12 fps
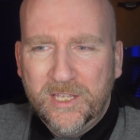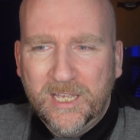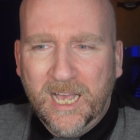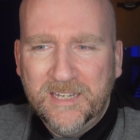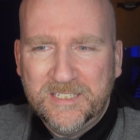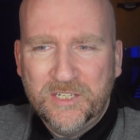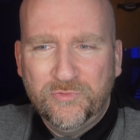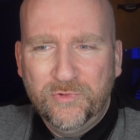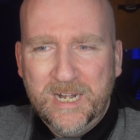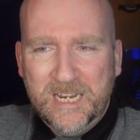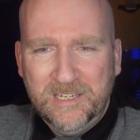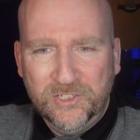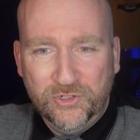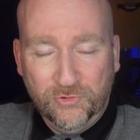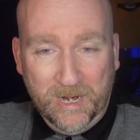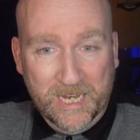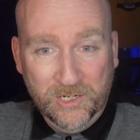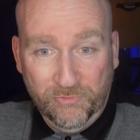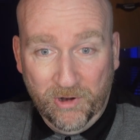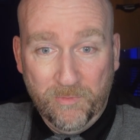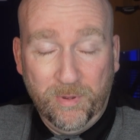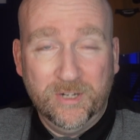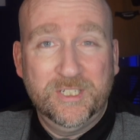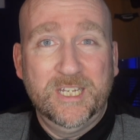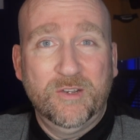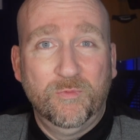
has this really strange robotic